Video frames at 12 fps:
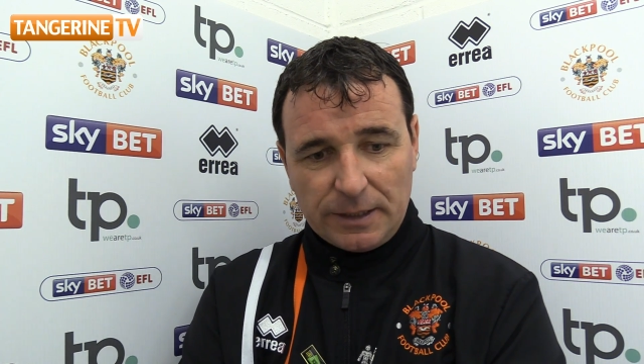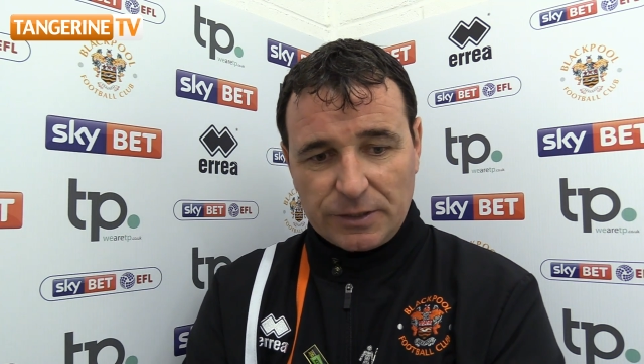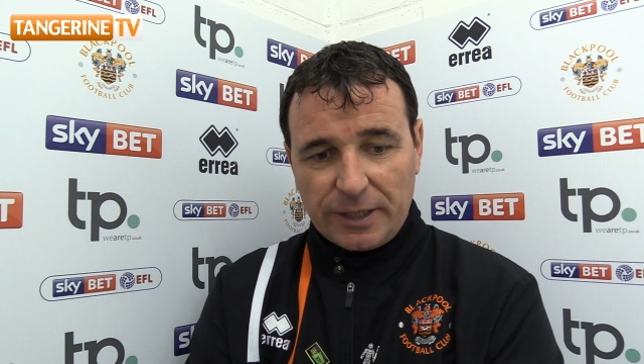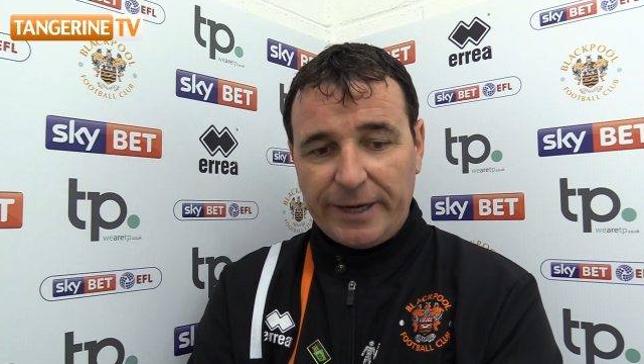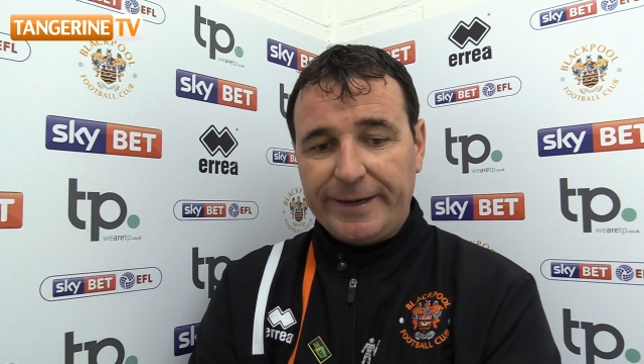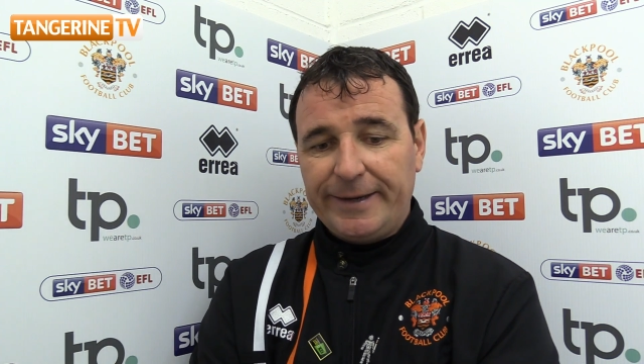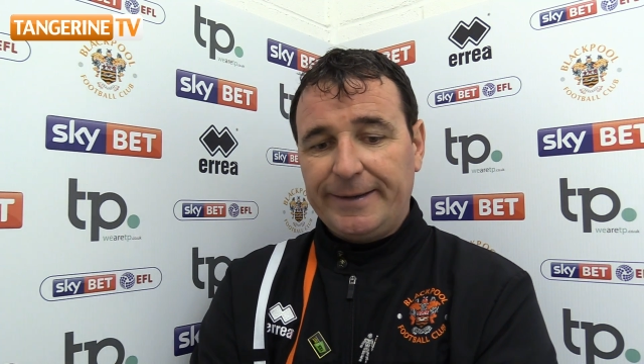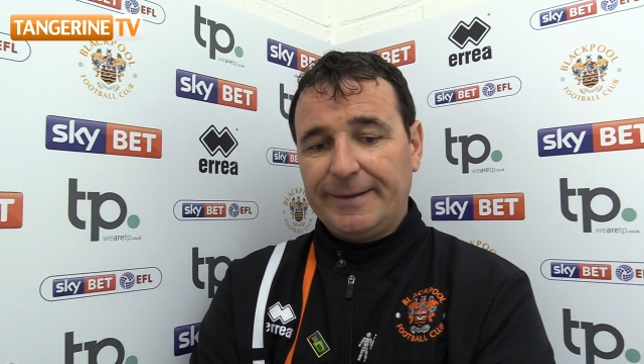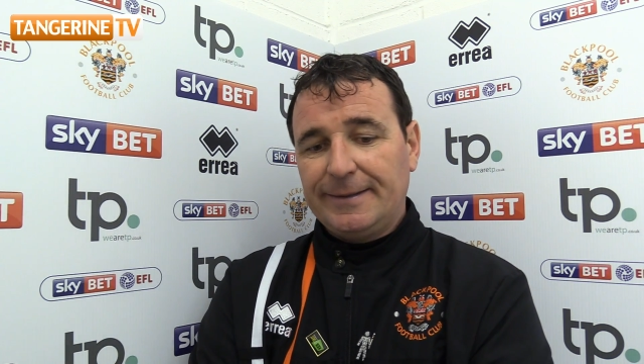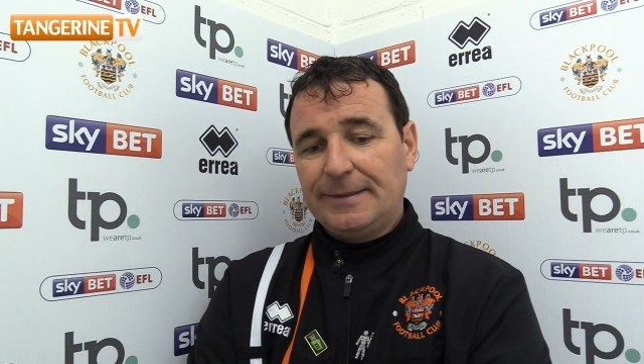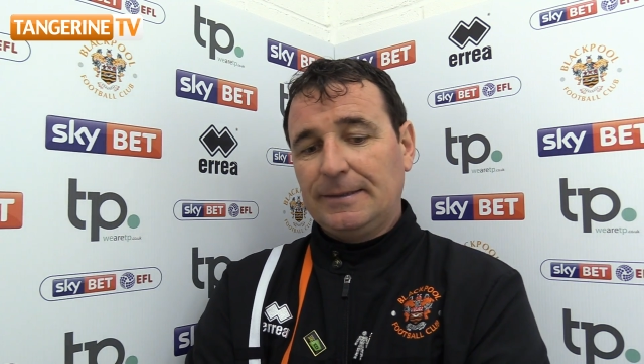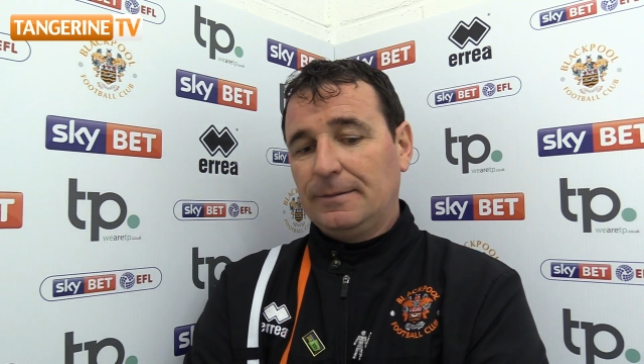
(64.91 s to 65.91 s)
in training,
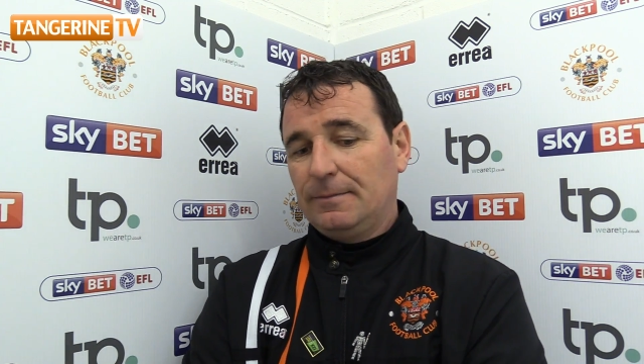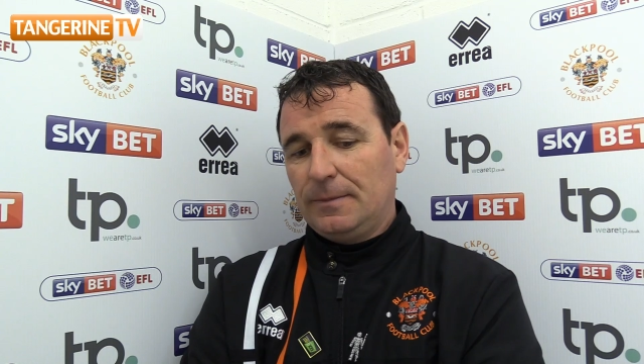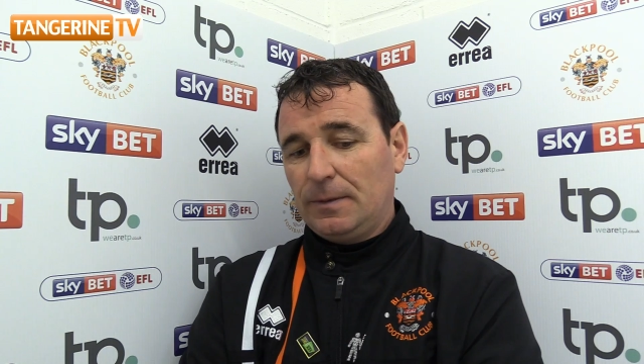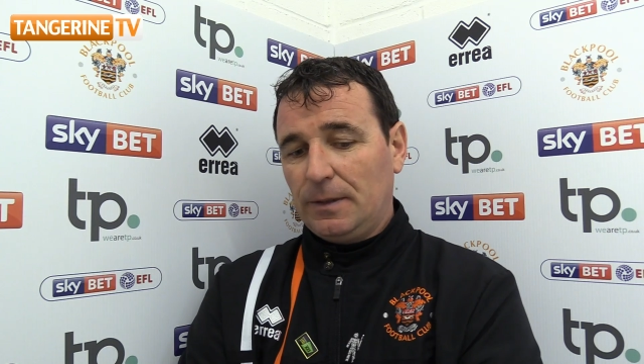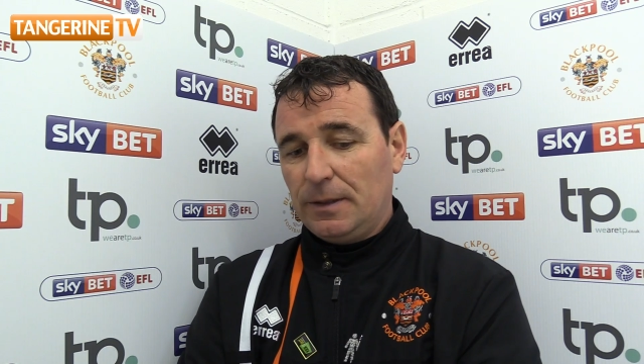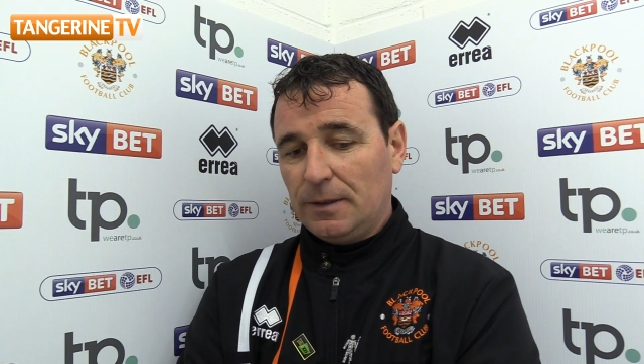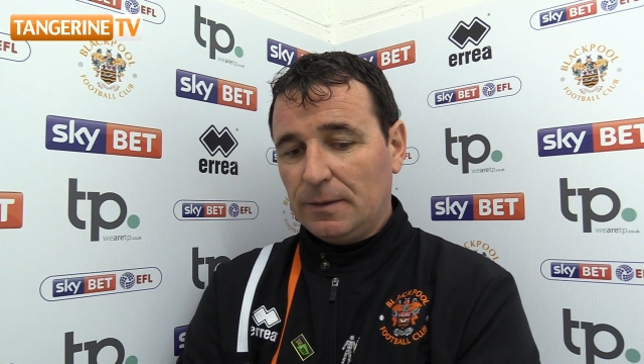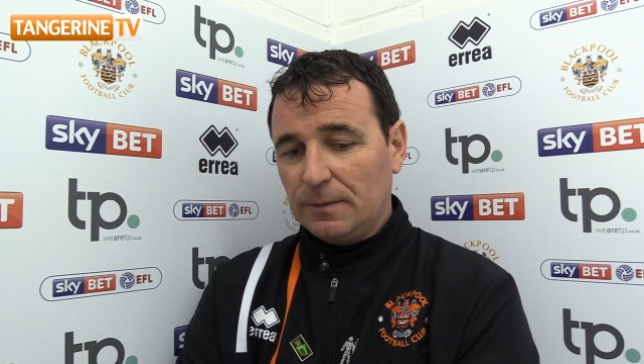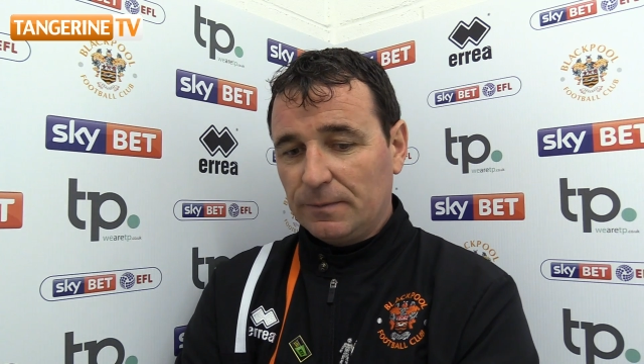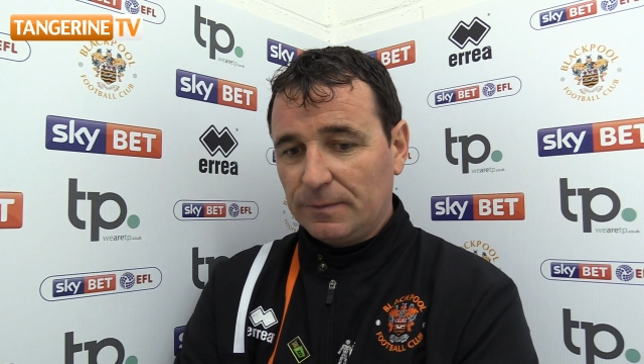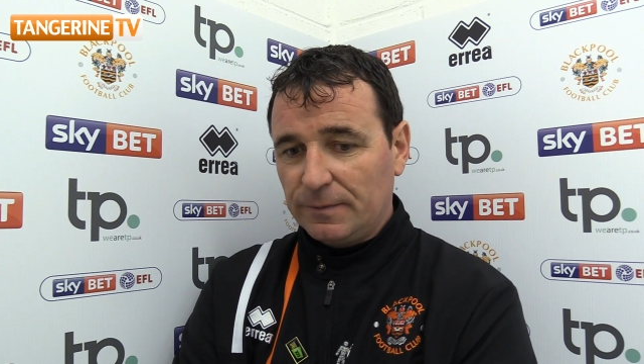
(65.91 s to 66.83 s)
and you know,